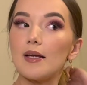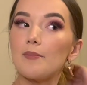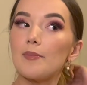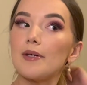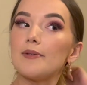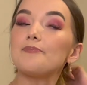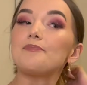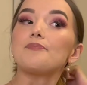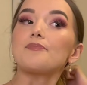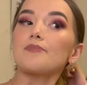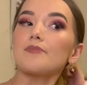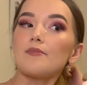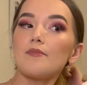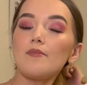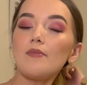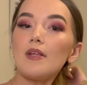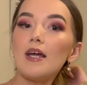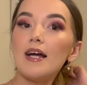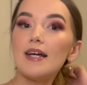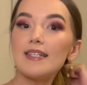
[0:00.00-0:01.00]
But
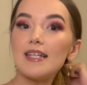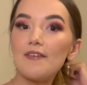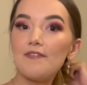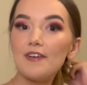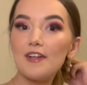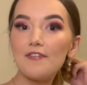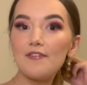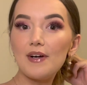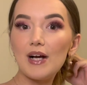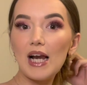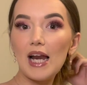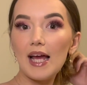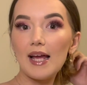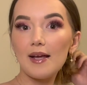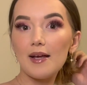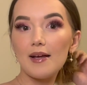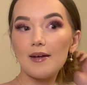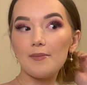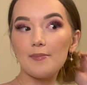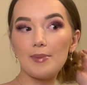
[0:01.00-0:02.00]
I definitely feel like
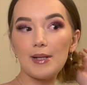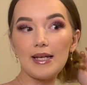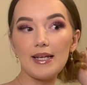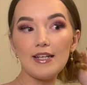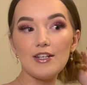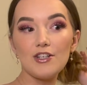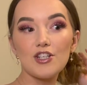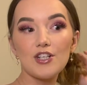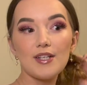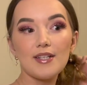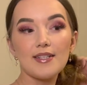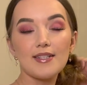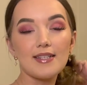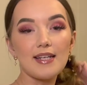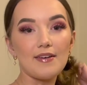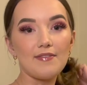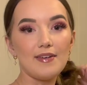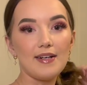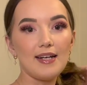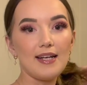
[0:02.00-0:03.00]
peach is
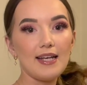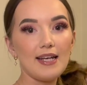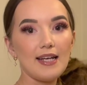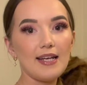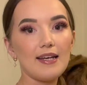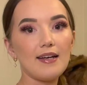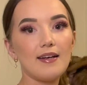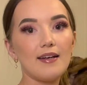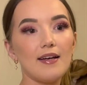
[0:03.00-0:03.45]
definitely